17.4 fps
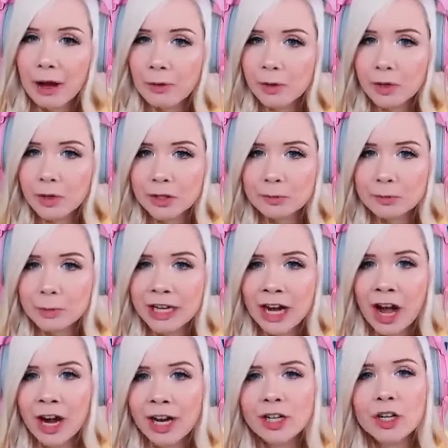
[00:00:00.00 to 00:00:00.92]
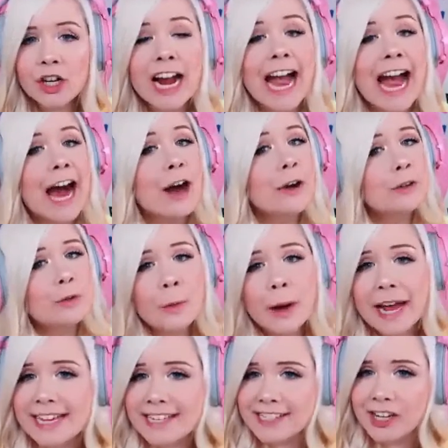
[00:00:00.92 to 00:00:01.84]
for the most part, the only
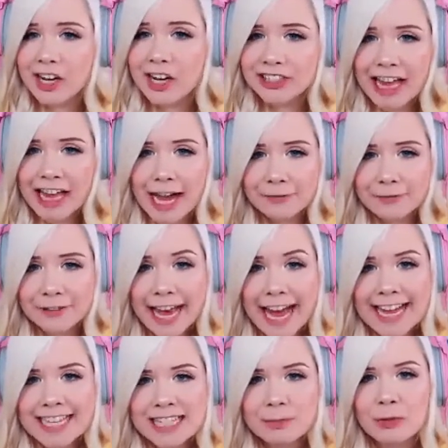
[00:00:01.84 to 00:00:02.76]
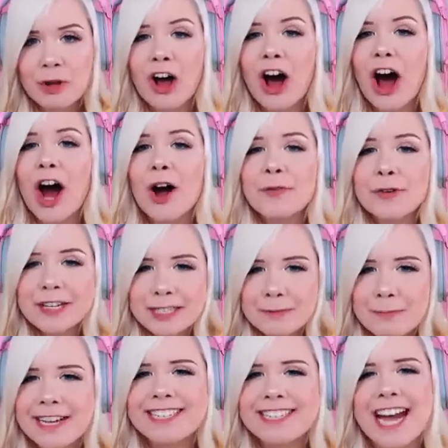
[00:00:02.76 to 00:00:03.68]
control mechanism accessible.
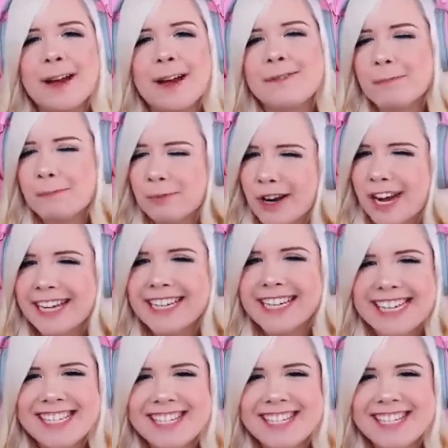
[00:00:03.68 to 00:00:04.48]
Now, as